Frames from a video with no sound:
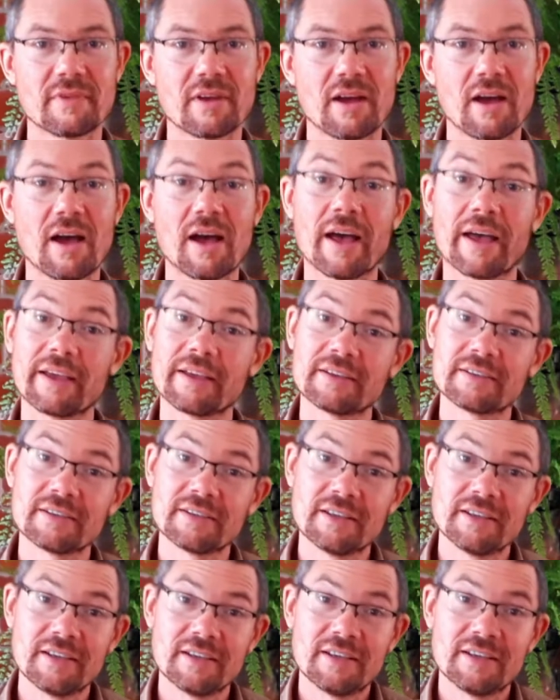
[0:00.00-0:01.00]
Hi,
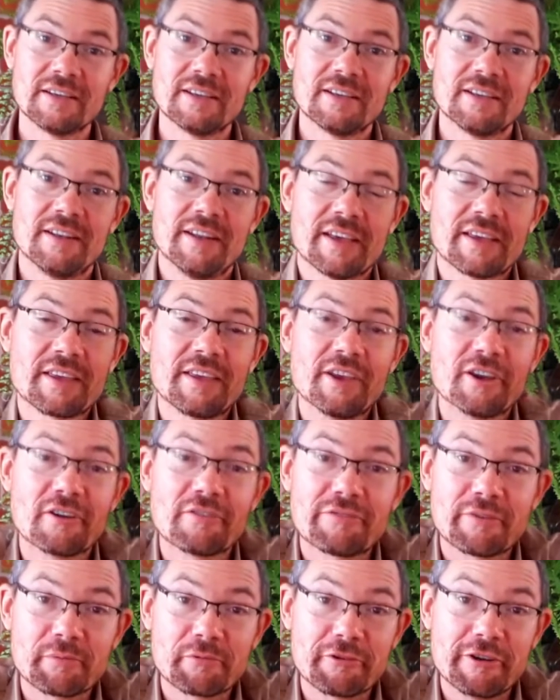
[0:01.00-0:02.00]
Nick here
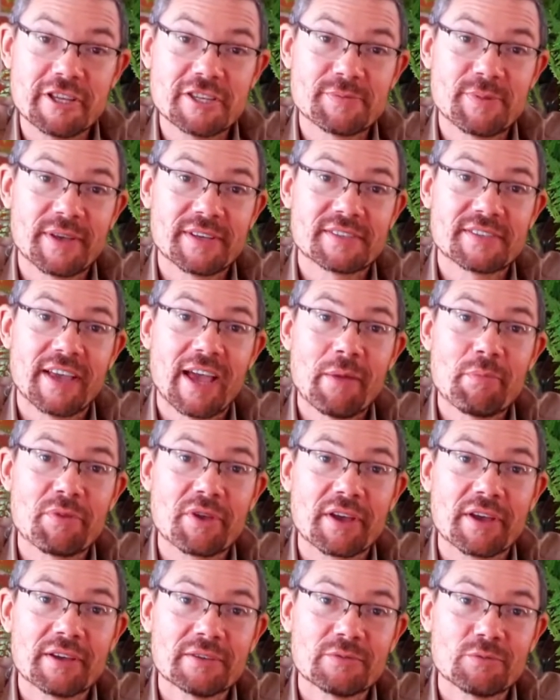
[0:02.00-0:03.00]
from Greenspace
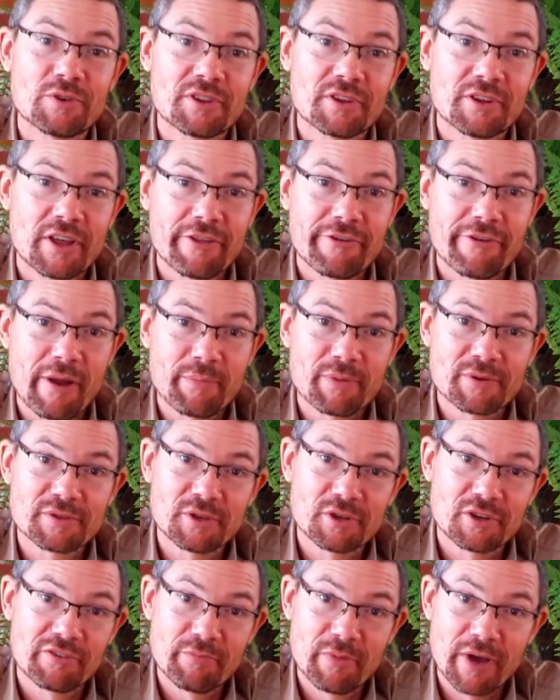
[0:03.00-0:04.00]
Zambia with another
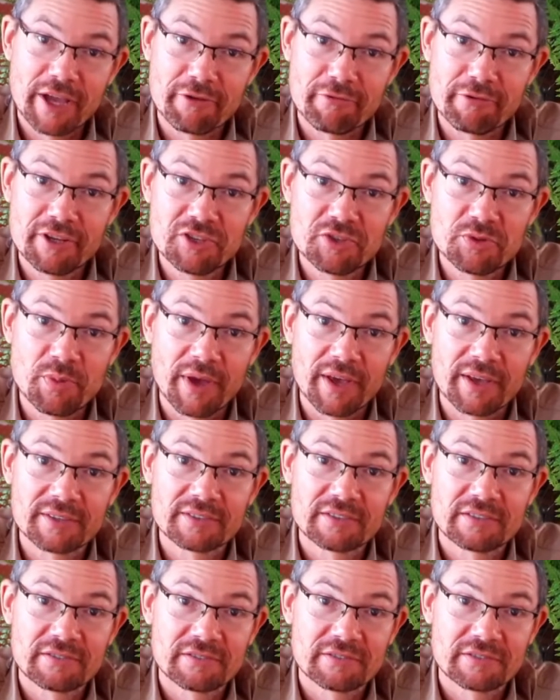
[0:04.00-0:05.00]
episode of My
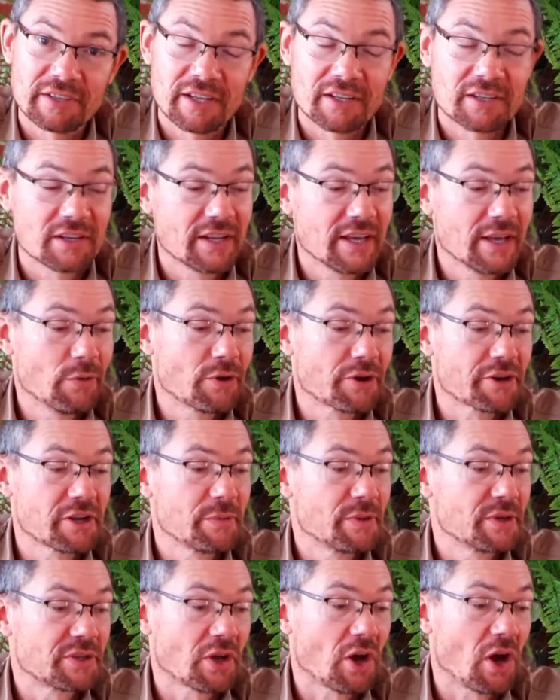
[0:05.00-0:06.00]
Greenspace. And today we're
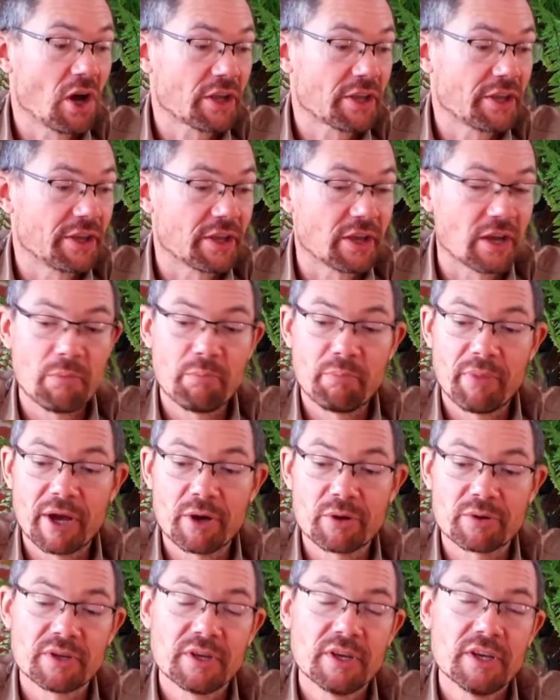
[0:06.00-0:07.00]
going to be talking
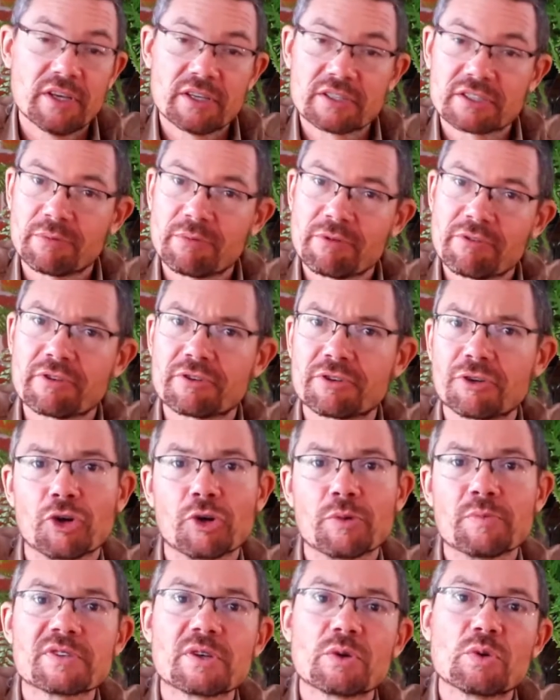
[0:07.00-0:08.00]
about some of the
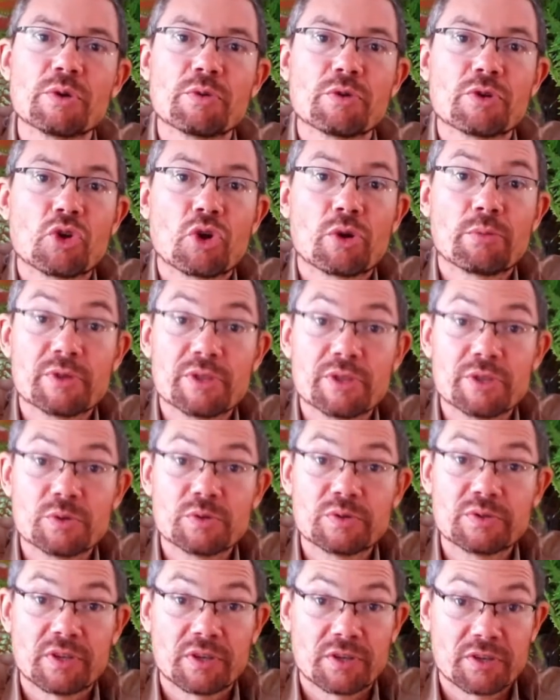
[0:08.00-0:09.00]
terms that we would normally
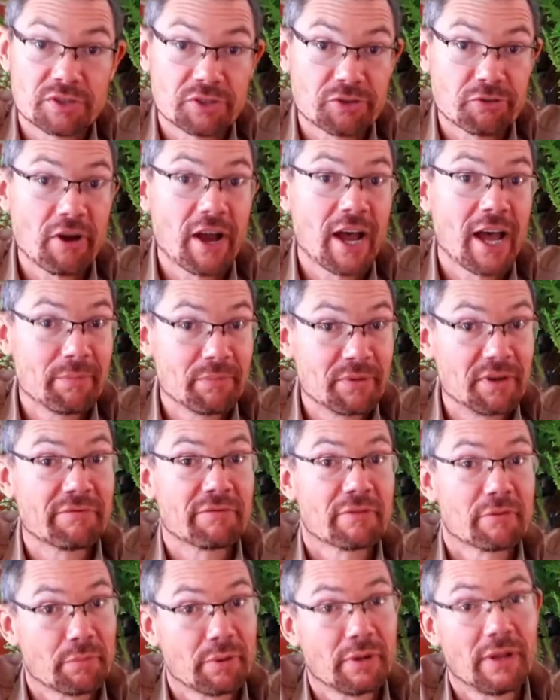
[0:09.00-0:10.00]
use to describe
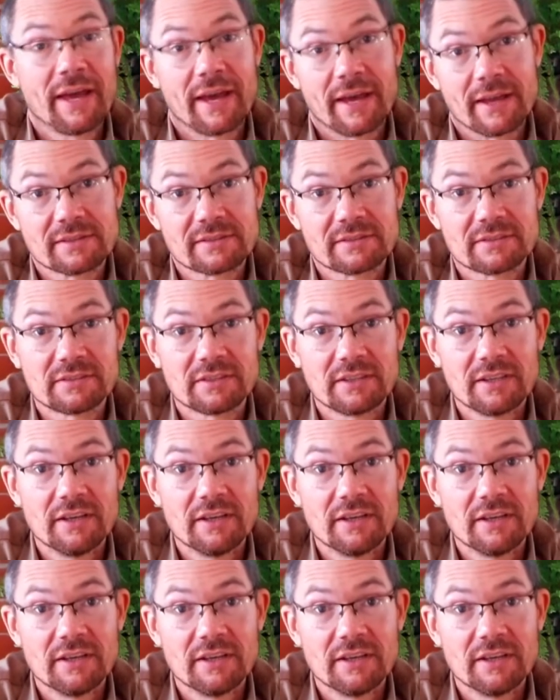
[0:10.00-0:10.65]
different plants.